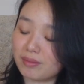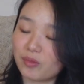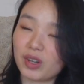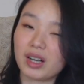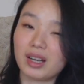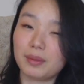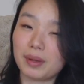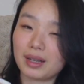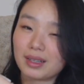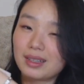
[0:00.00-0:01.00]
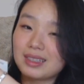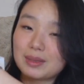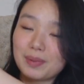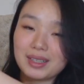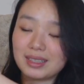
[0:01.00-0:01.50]
what kind of bag it is
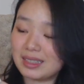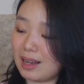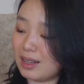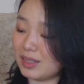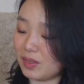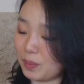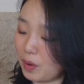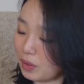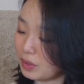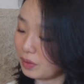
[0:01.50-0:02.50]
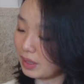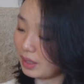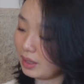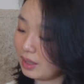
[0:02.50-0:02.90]
by the size of the box already.